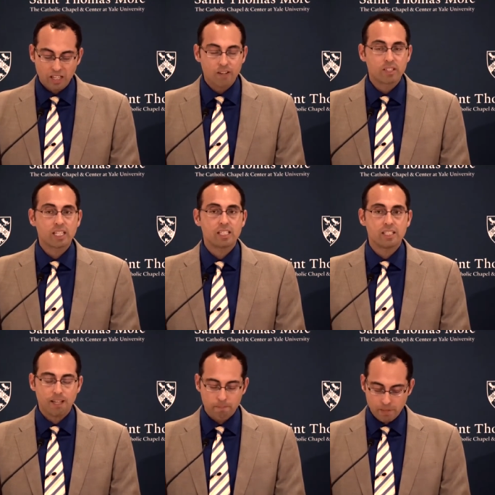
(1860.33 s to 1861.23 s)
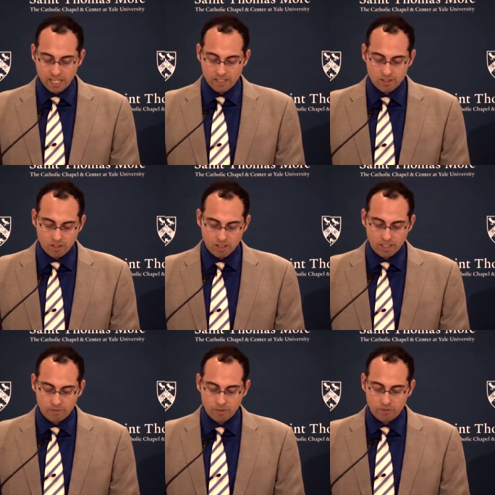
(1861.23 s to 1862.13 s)
of a condemned man's
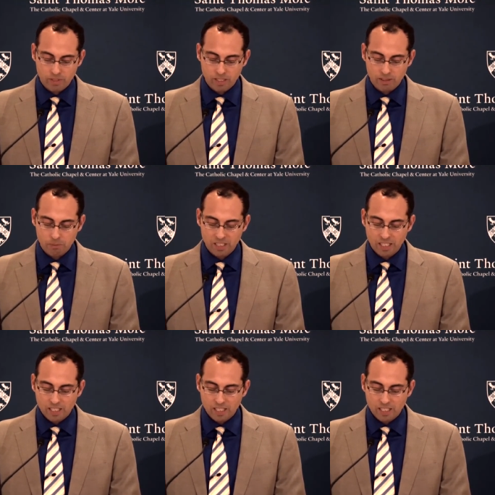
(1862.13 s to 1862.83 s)
longing for freedom,